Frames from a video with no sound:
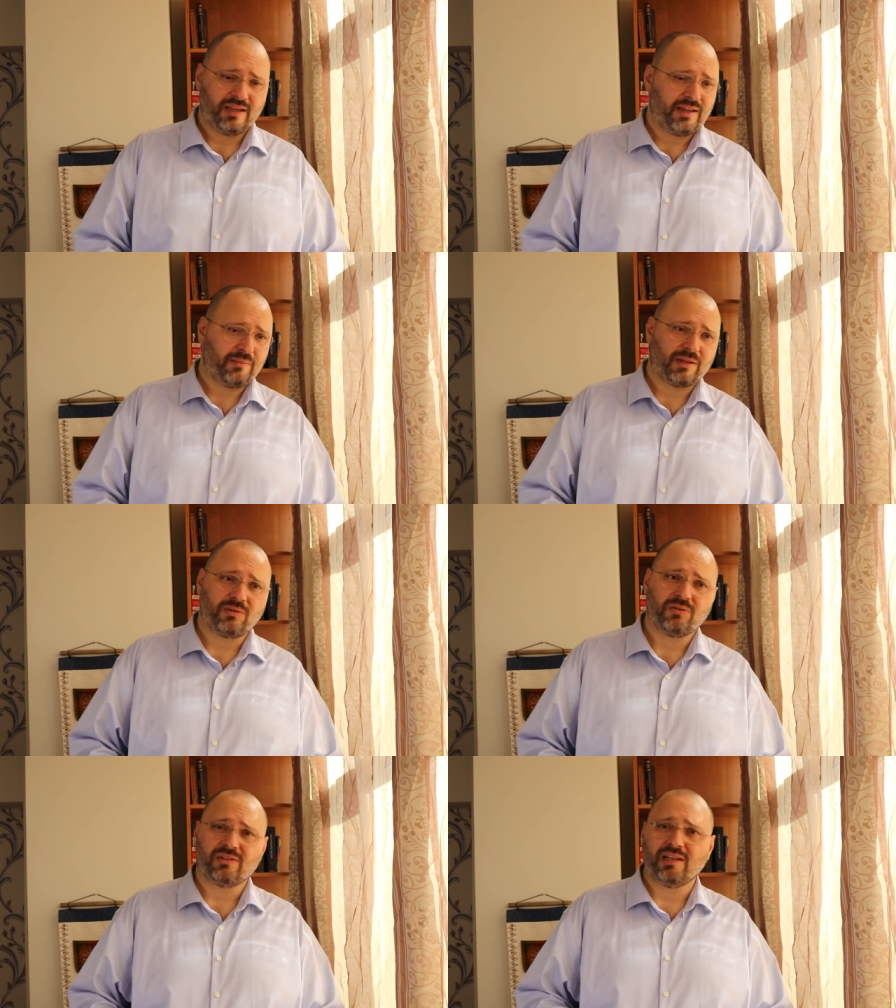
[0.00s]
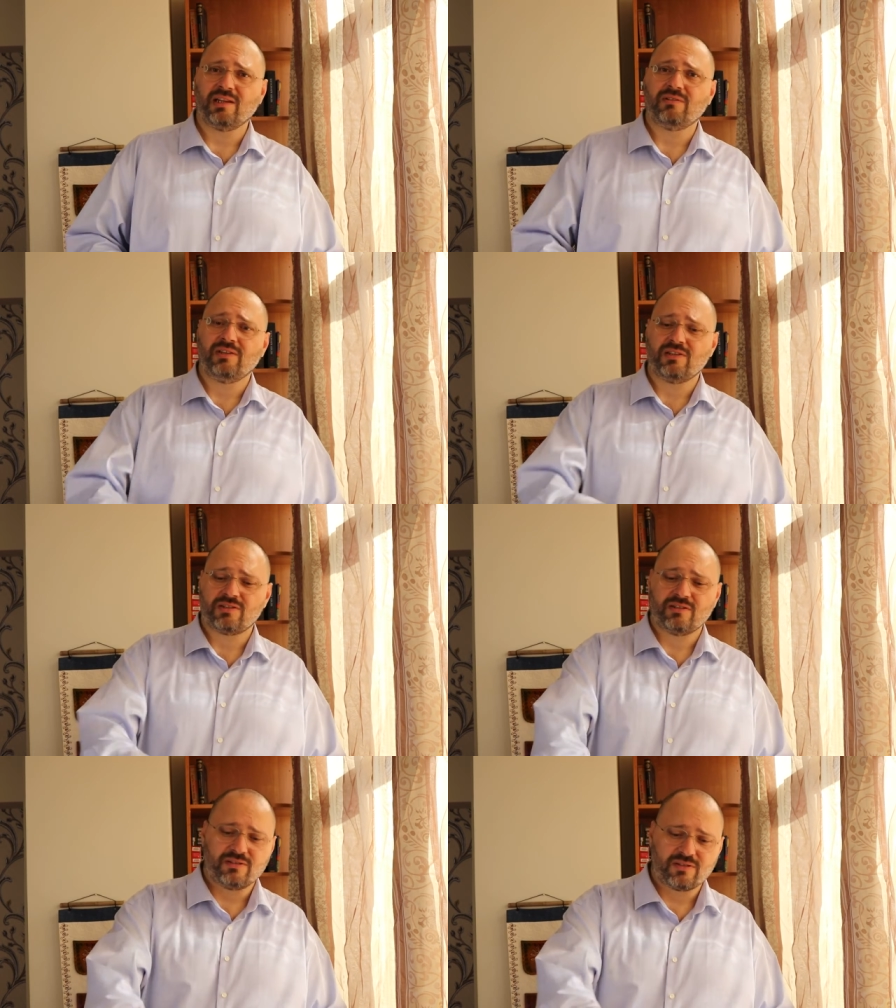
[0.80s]
and I'm not going to allow
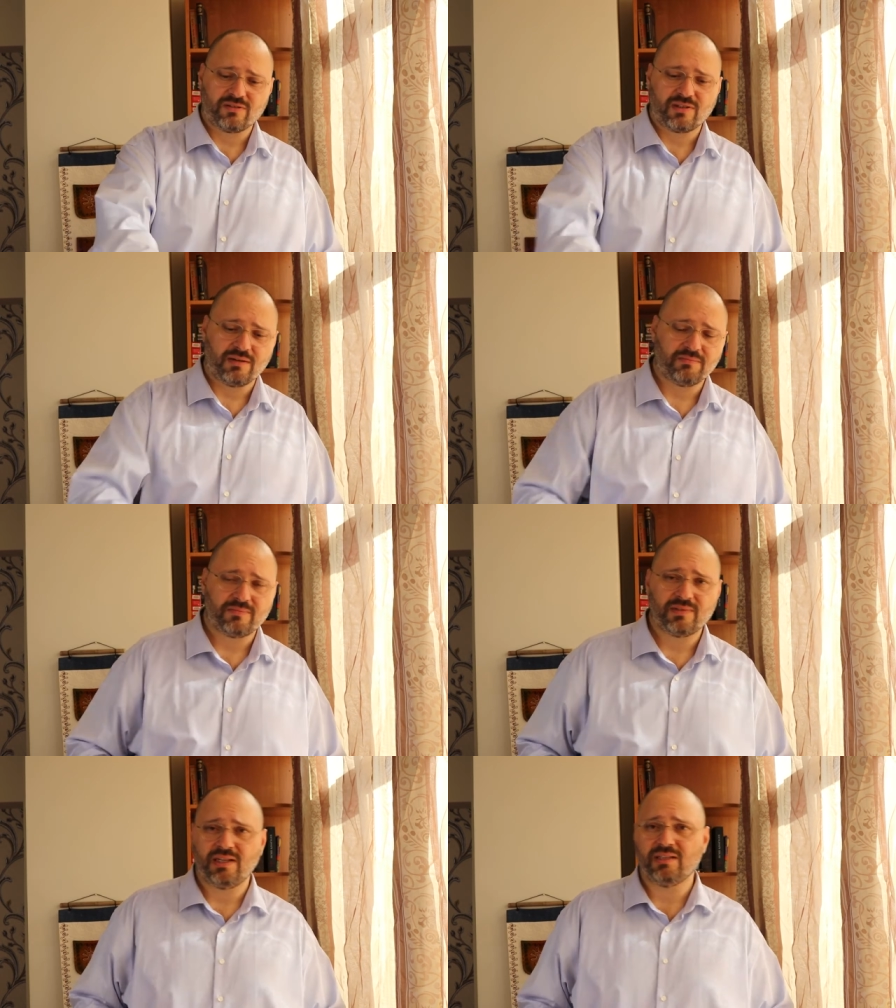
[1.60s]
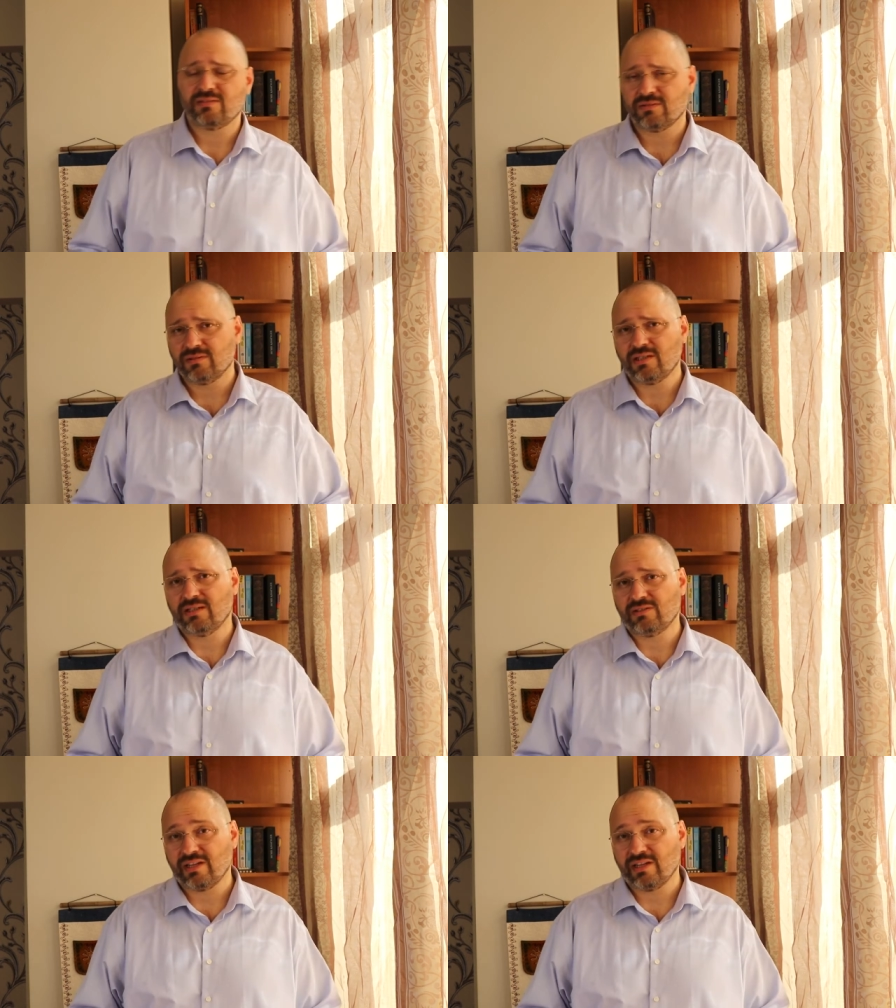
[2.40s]
these terrorists to come and to uh,